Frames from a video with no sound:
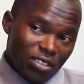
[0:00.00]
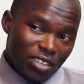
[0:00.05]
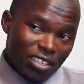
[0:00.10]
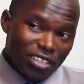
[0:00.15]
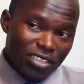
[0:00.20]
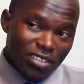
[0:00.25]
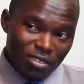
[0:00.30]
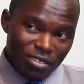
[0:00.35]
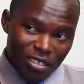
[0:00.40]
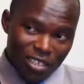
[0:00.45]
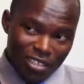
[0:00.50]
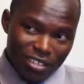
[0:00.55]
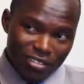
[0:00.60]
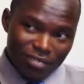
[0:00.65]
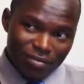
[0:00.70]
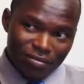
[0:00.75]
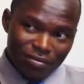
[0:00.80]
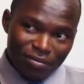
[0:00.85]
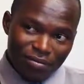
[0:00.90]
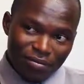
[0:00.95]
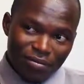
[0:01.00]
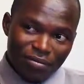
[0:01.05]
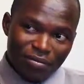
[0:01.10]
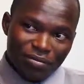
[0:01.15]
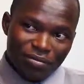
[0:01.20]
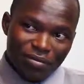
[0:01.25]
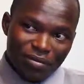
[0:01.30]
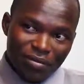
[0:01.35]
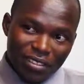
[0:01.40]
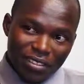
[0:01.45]
to the insulin.
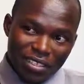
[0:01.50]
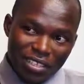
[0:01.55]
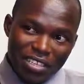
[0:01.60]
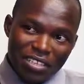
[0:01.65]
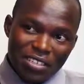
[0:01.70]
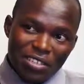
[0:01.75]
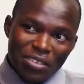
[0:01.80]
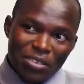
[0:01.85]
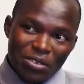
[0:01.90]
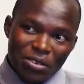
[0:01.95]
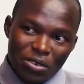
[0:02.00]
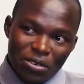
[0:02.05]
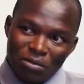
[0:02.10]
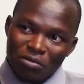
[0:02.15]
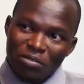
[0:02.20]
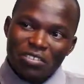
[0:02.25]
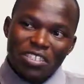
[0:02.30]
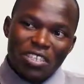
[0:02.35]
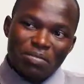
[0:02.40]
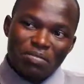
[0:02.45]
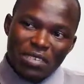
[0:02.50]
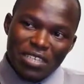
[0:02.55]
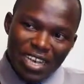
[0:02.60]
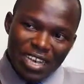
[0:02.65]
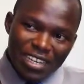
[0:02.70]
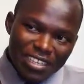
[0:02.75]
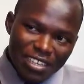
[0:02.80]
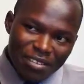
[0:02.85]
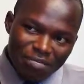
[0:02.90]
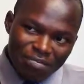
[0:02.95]
So
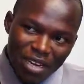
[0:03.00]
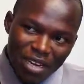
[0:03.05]
typically the